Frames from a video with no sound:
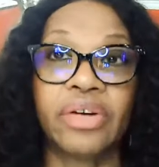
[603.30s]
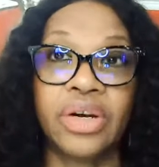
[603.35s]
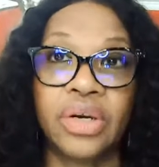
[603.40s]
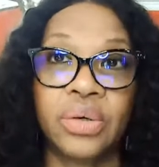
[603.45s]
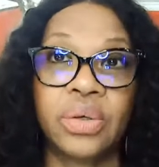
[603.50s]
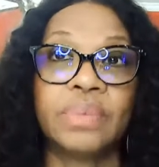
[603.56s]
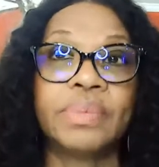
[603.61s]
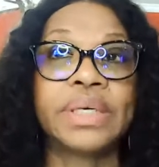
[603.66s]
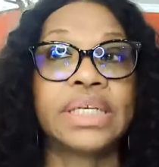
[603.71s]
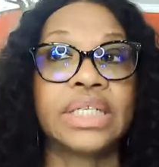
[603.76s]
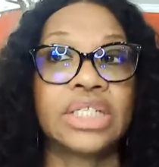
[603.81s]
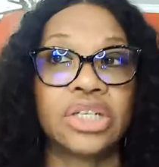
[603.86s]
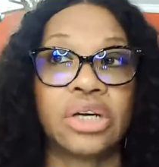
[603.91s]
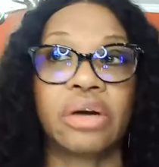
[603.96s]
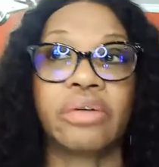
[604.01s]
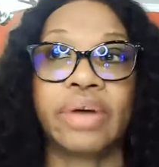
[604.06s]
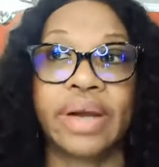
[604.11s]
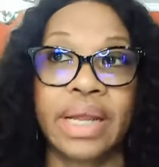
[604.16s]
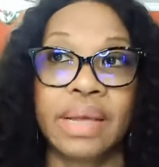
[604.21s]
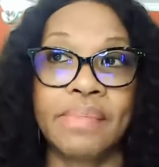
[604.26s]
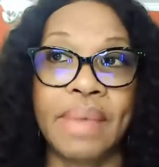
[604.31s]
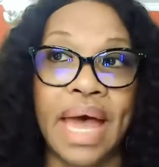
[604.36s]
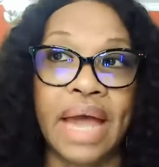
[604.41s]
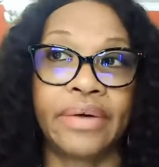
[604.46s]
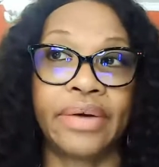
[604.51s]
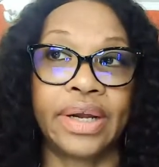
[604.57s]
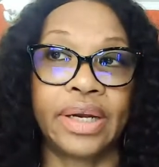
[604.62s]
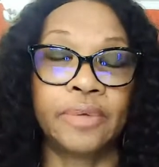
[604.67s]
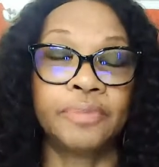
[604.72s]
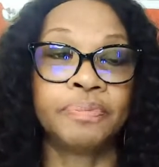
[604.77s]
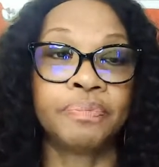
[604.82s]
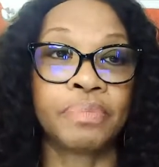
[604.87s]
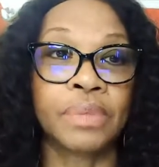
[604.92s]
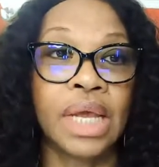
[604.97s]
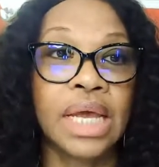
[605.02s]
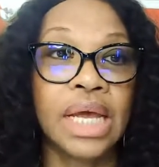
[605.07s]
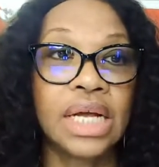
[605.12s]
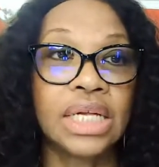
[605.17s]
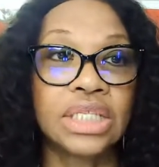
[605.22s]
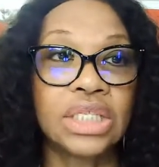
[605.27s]
renewal because you're already married.
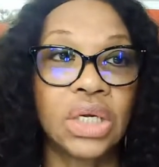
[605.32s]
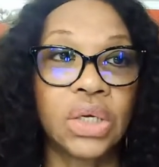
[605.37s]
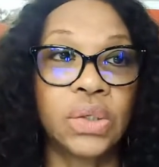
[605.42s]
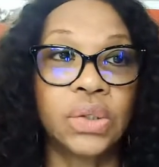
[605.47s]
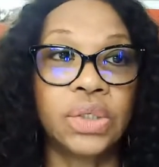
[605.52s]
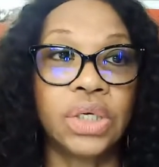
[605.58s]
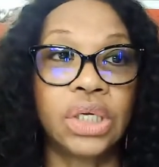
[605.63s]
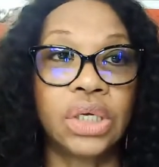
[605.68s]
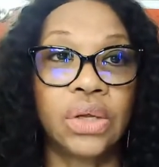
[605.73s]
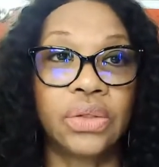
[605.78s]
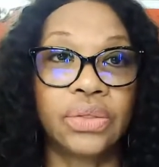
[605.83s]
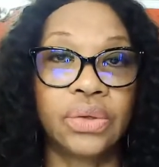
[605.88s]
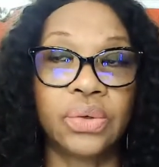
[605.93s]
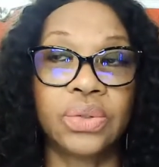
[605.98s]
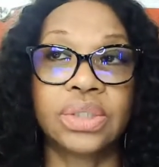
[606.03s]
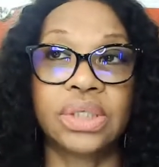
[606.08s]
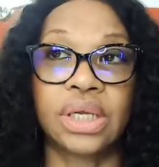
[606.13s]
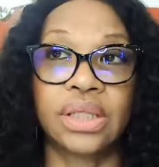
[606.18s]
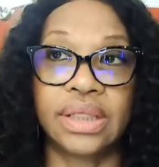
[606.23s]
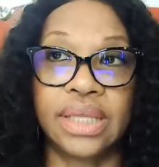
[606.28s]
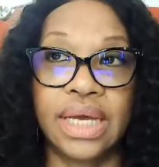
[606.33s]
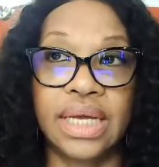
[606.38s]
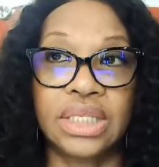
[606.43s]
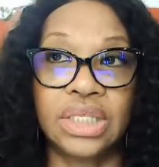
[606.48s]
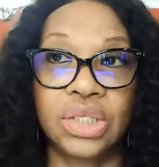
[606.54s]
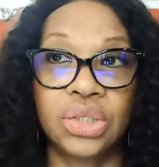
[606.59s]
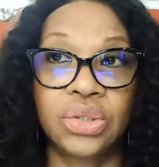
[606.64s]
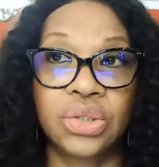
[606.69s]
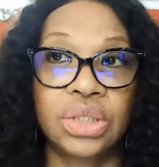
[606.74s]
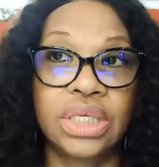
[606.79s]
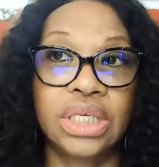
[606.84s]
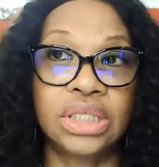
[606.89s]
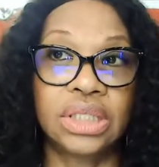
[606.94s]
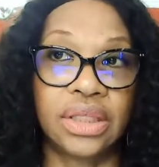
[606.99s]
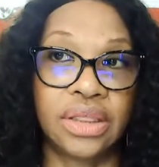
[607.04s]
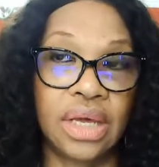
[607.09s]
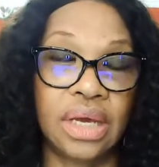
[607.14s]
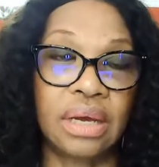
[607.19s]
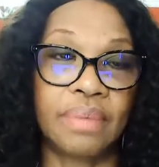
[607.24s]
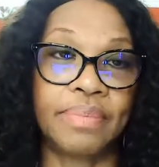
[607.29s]
So, those are things you need
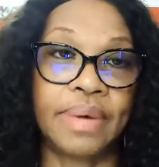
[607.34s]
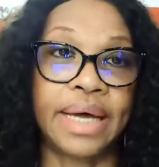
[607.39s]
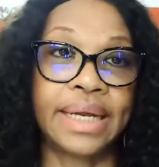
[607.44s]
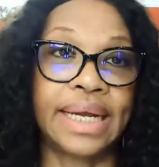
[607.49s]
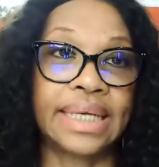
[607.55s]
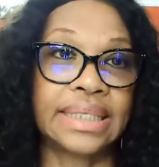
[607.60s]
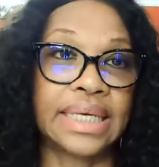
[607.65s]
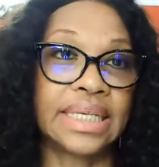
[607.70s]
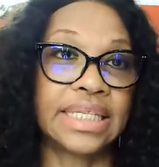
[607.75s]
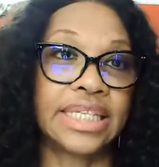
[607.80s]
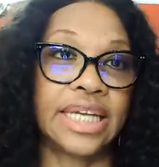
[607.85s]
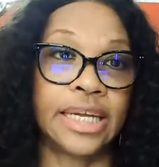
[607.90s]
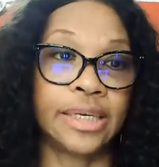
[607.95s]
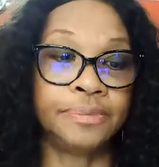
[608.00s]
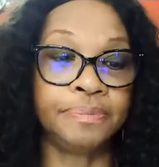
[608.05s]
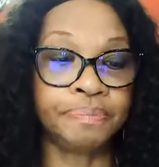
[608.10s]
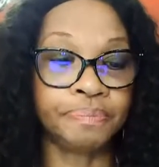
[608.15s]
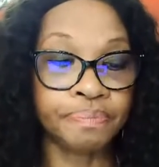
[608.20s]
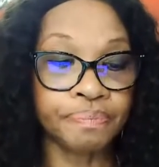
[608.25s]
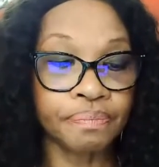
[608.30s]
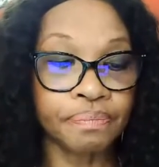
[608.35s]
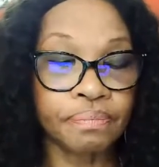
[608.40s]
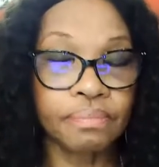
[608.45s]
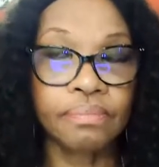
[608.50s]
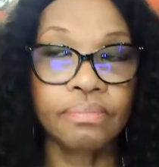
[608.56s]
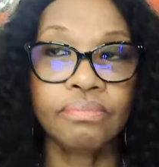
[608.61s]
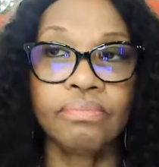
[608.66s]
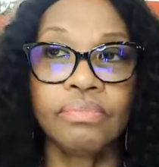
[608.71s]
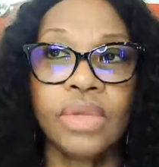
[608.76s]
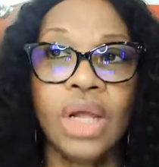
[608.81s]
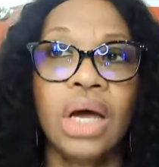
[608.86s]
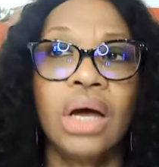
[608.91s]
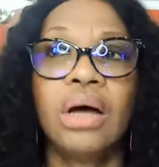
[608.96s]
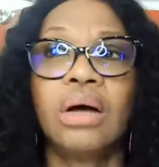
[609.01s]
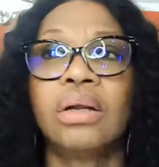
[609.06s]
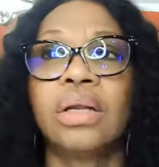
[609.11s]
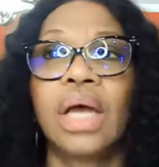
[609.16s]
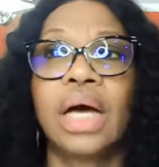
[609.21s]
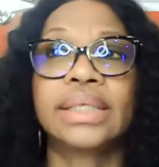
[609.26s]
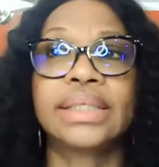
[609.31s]
to think about. As I said,
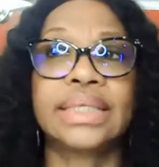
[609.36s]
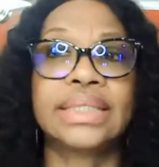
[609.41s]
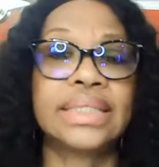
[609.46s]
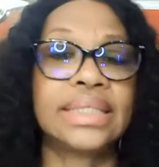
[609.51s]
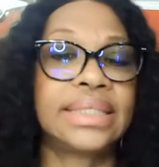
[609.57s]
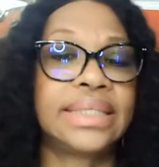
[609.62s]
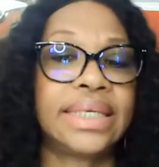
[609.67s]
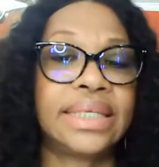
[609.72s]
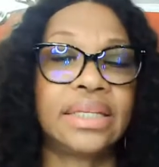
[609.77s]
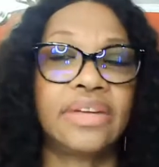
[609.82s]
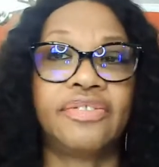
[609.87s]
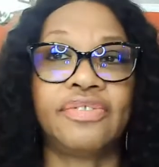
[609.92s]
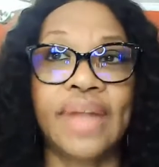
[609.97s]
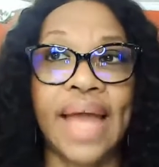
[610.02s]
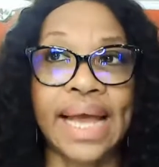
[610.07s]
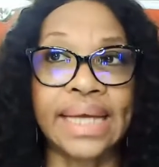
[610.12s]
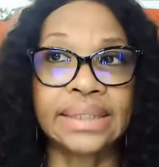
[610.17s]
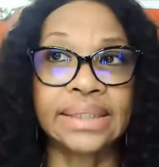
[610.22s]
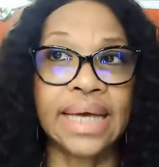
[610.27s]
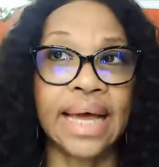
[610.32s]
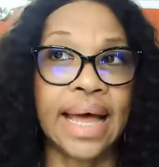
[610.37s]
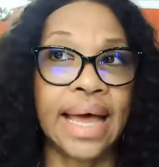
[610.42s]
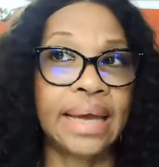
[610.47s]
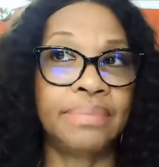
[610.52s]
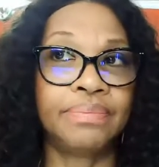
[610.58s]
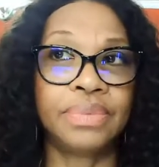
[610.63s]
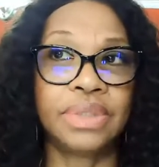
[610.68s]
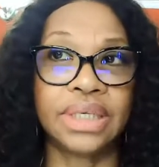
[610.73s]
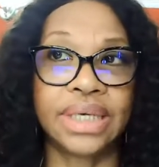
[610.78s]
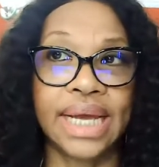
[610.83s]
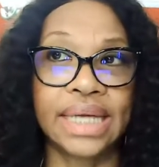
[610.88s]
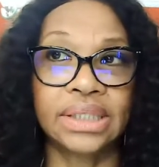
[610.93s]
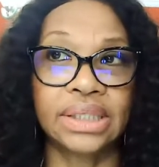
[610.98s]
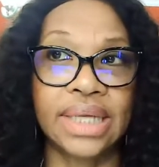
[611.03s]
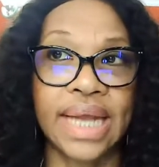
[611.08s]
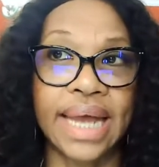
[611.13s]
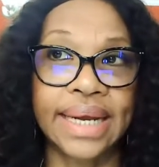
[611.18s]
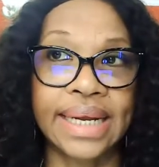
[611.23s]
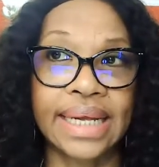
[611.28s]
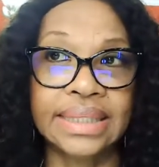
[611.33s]
how long does it the flight time to get
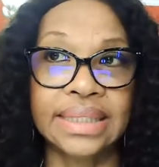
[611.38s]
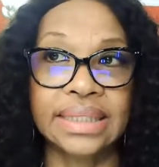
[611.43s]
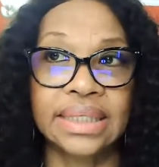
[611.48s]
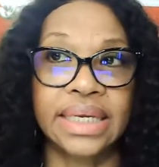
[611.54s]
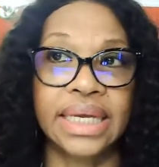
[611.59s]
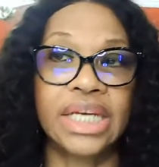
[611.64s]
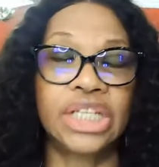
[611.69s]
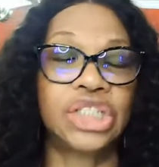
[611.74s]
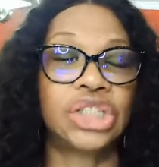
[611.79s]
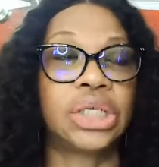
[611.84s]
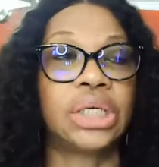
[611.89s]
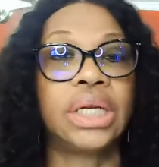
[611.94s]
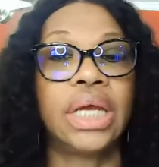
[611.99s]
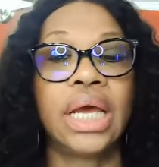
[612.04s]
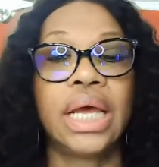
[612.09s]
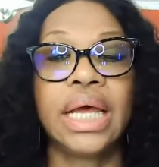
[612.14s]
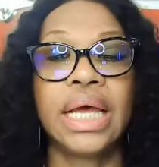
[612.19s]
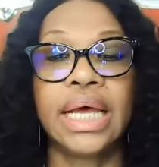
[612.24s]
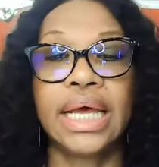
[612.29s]
to that destination?